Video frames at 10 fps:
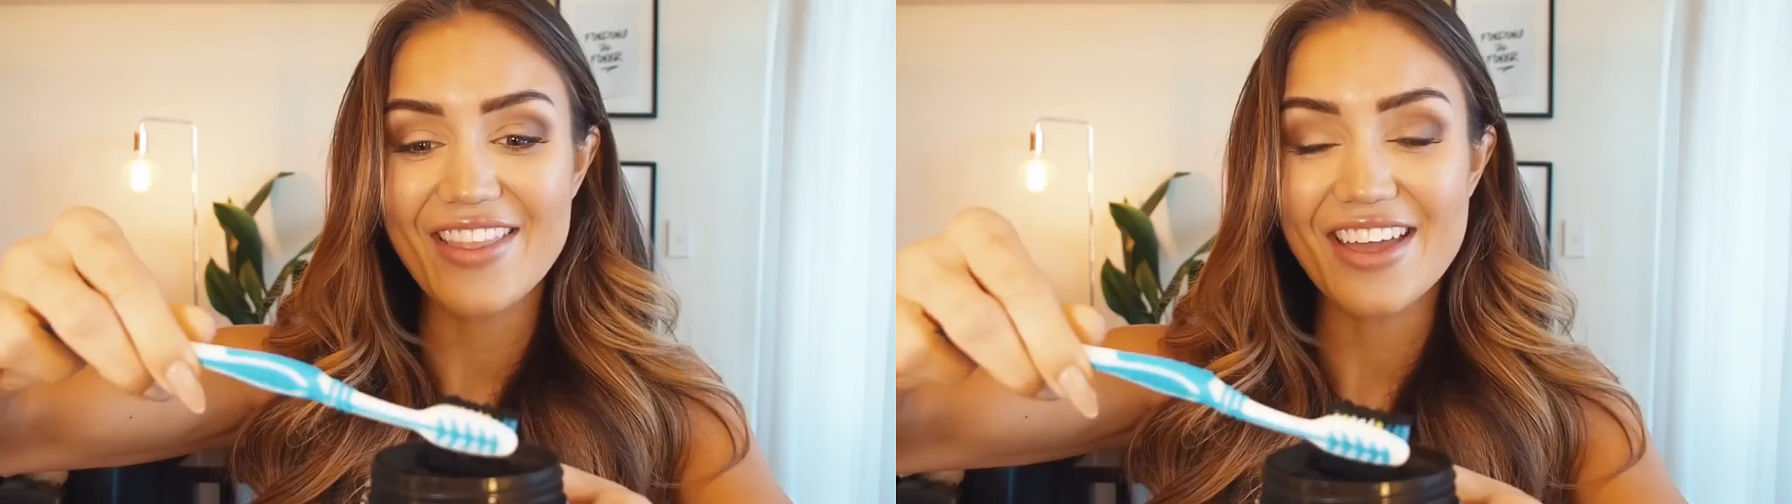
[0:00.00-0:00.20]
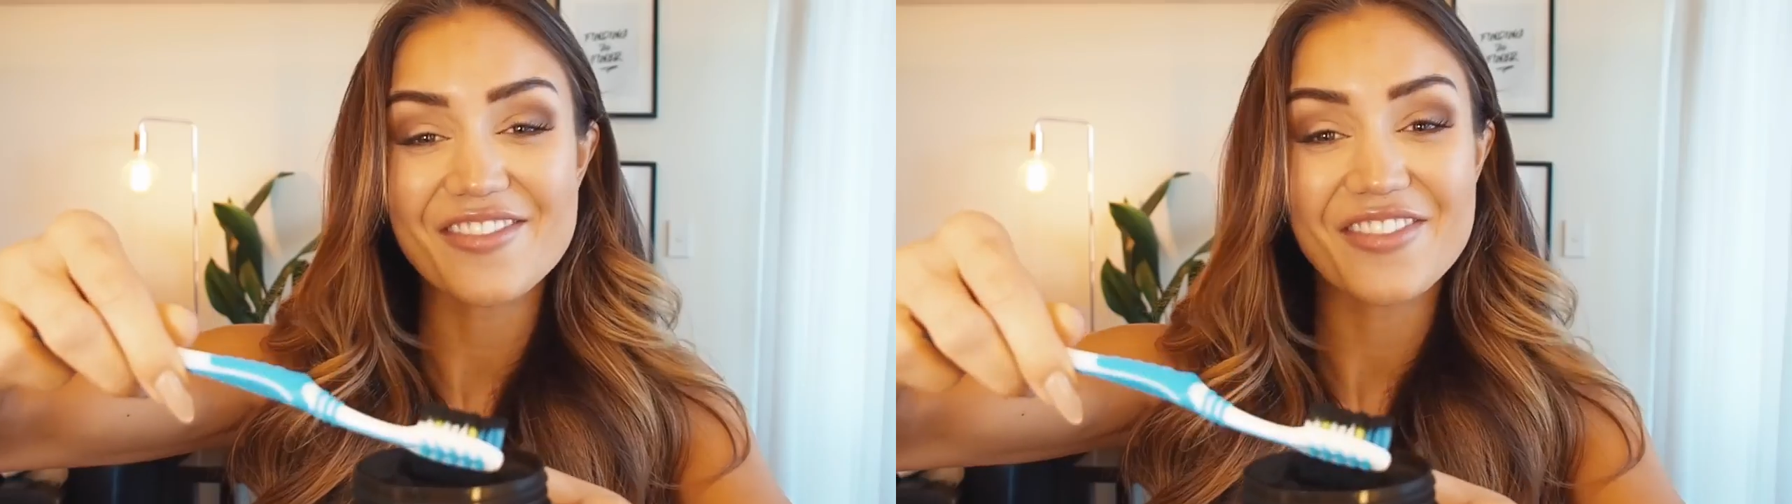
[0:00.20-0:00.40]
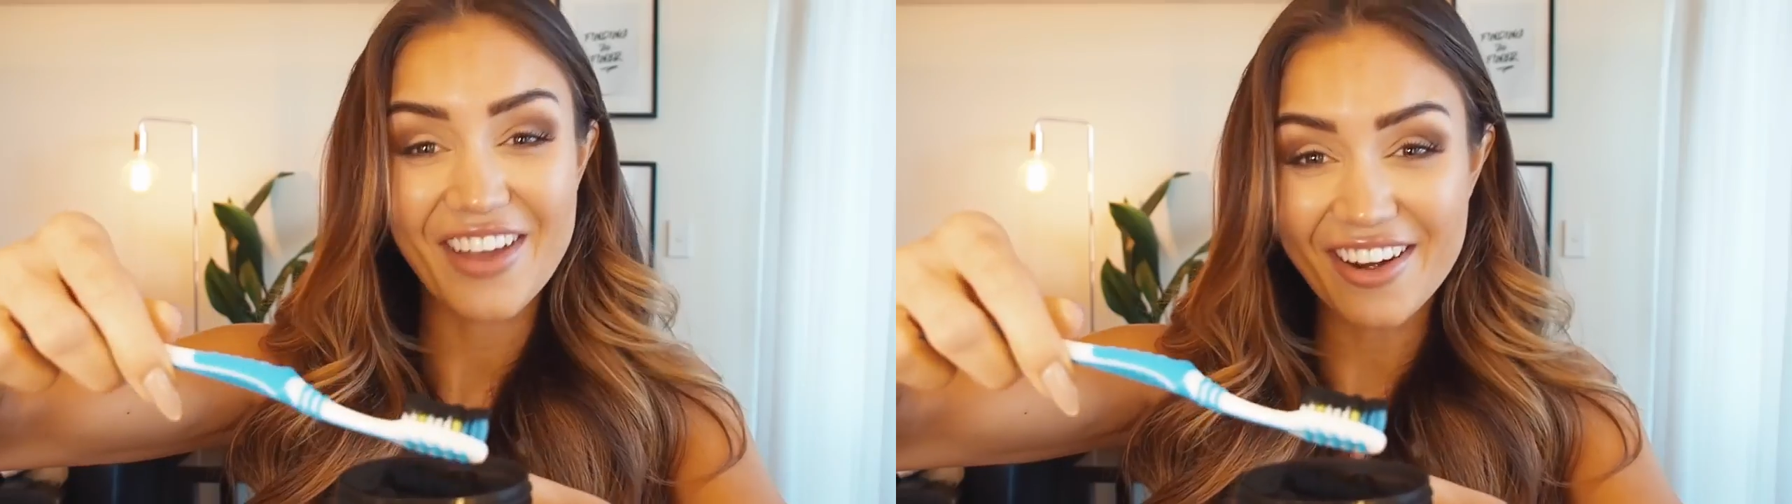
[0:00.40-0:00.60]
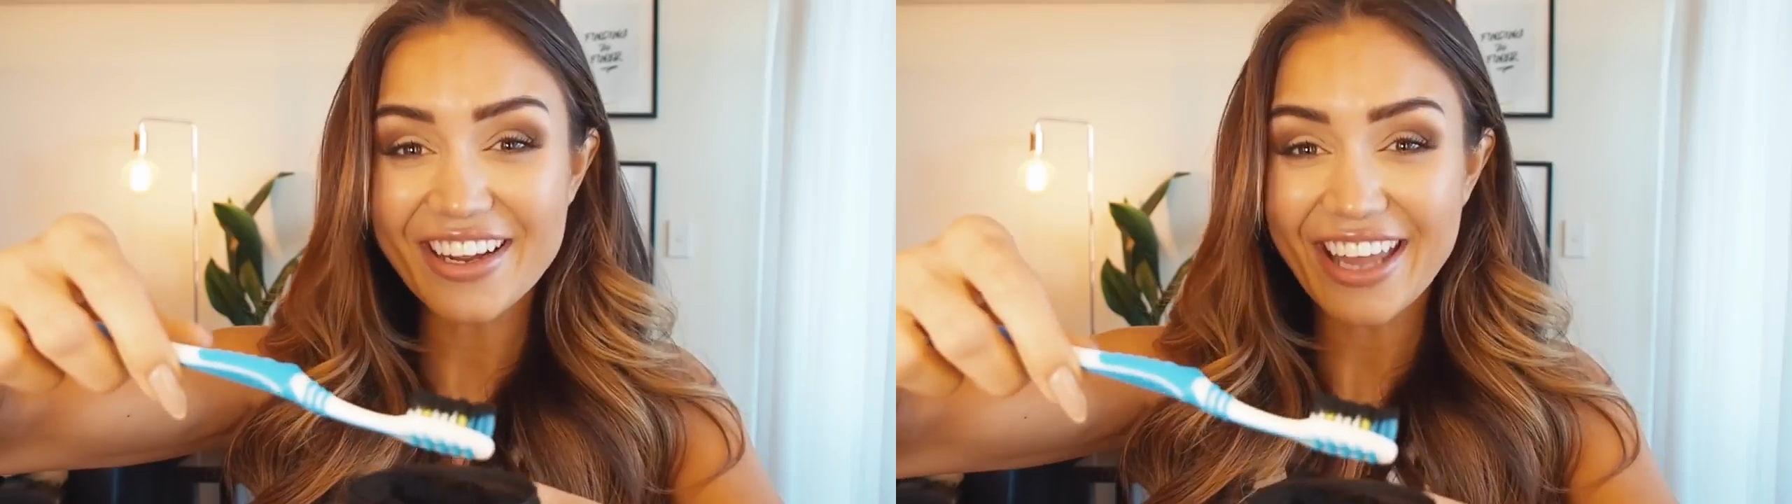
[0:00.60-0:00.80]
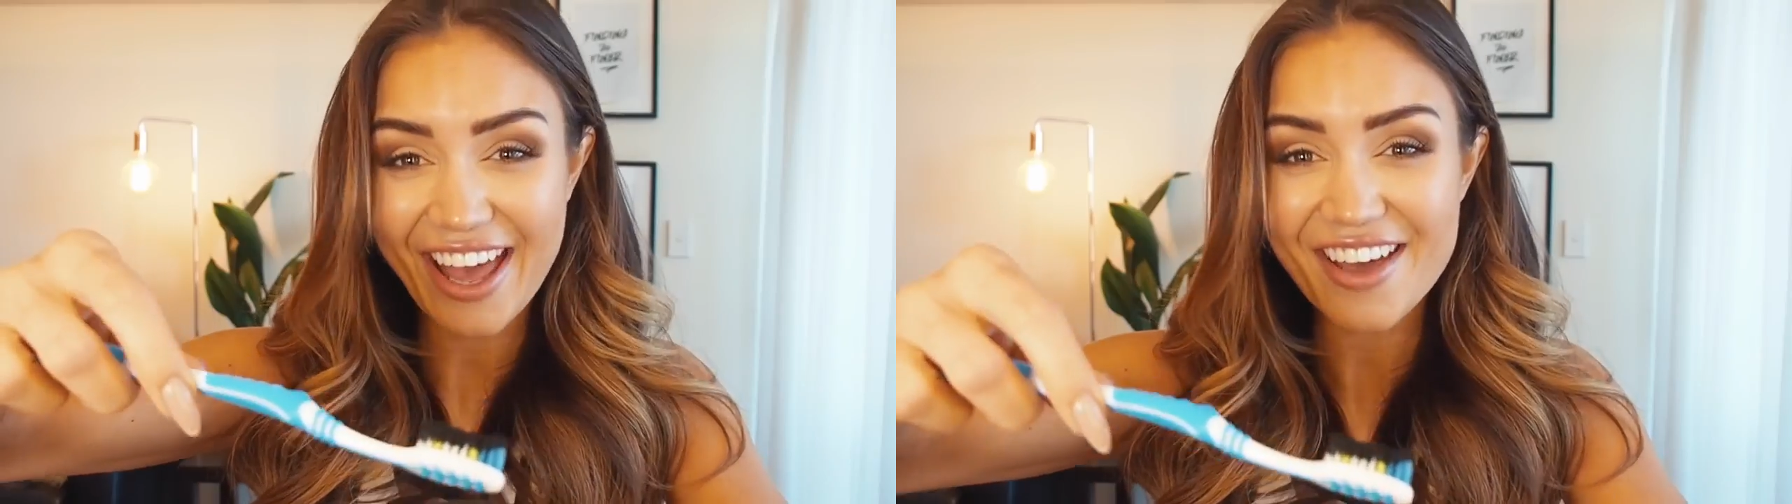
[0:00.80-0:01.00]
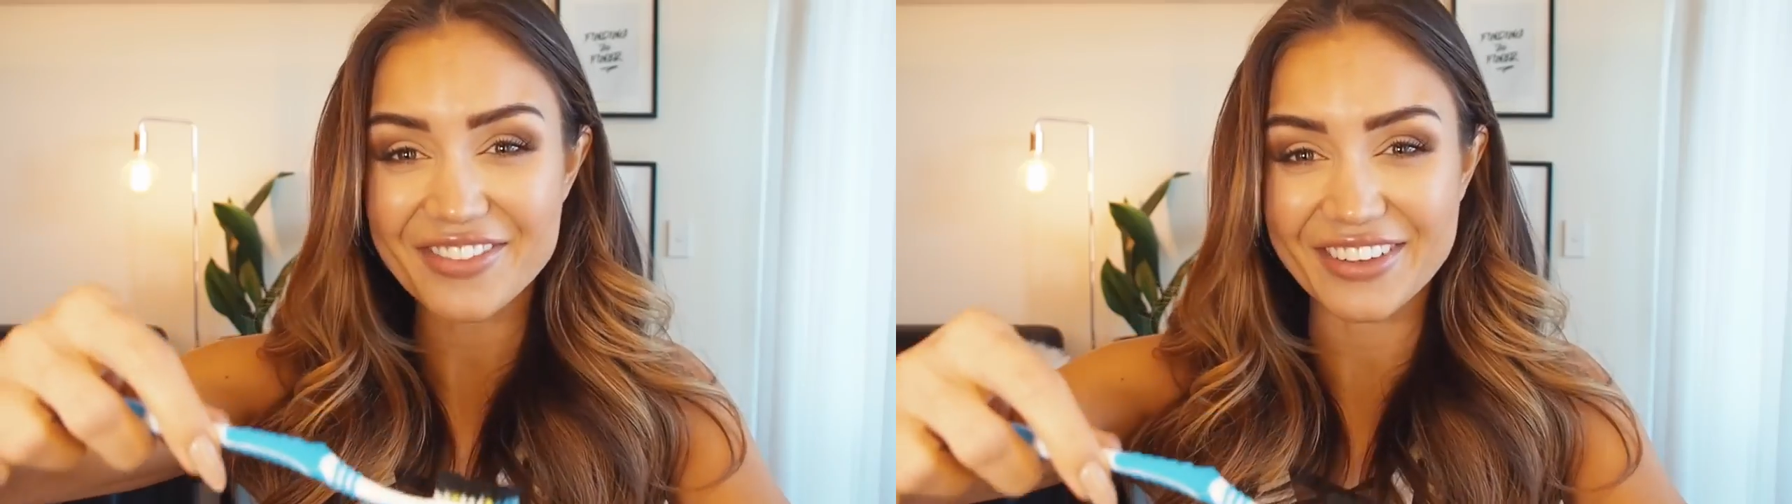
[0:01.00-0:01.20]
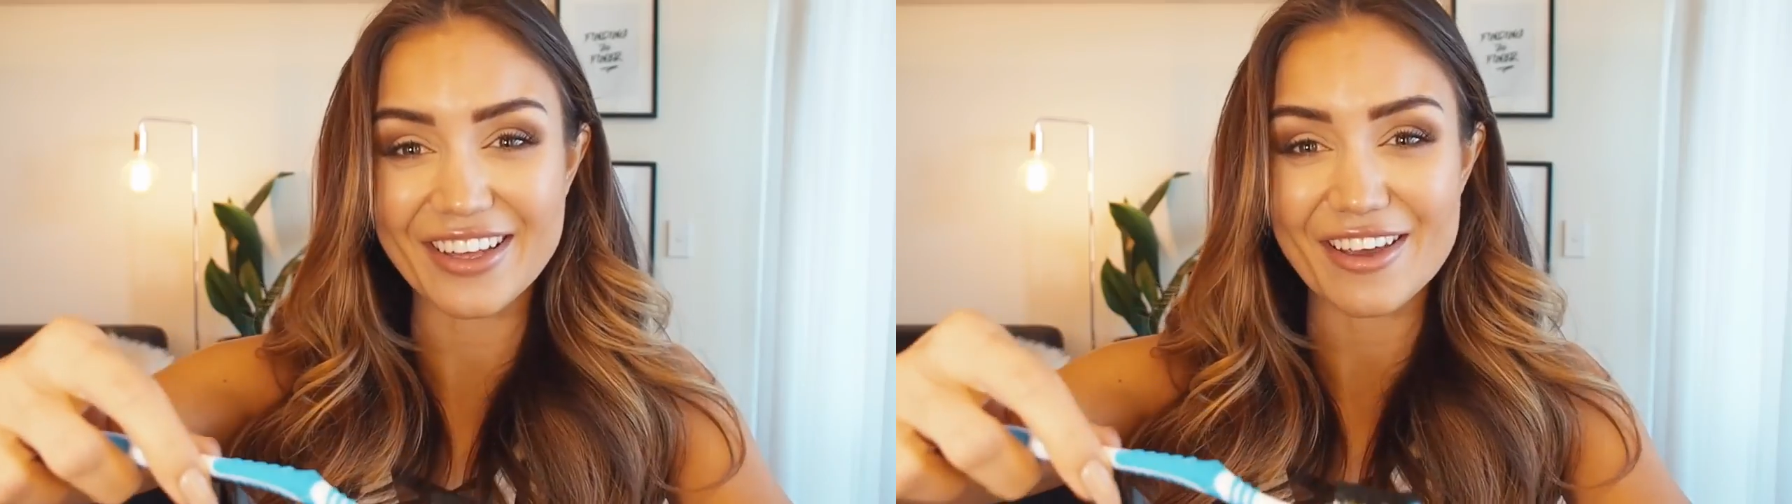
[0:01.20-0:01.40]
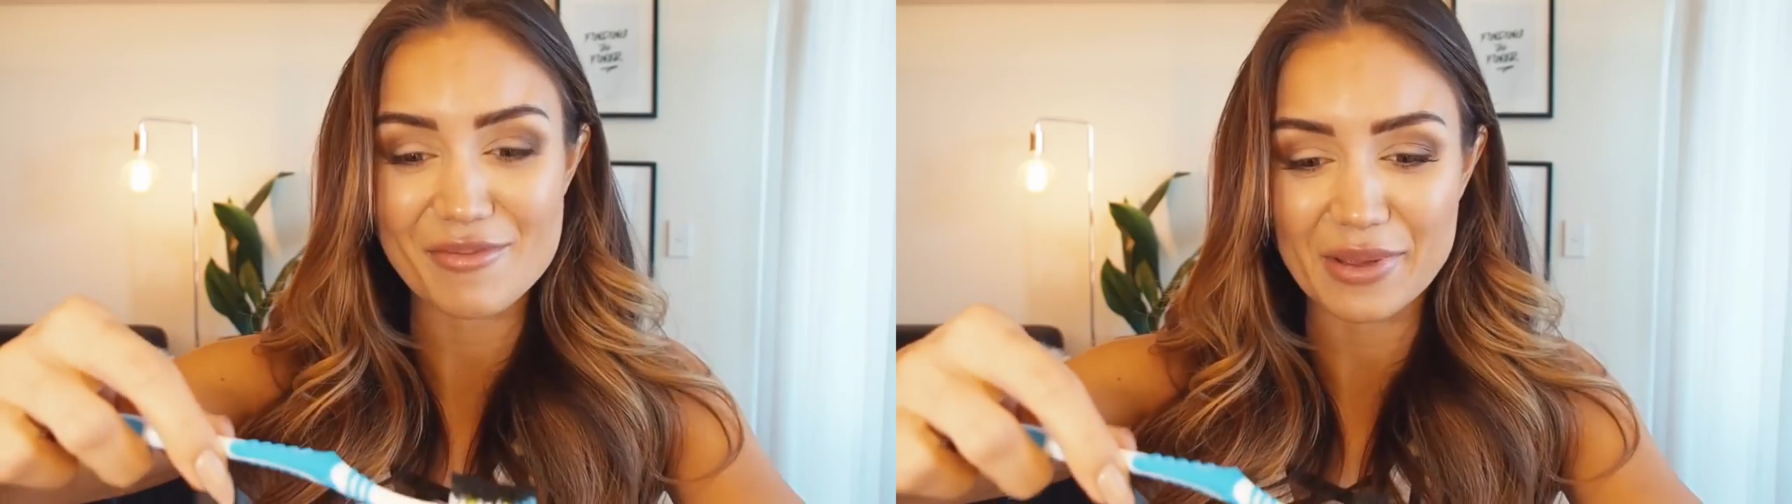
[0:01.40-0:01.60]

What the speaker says: And then very carefully,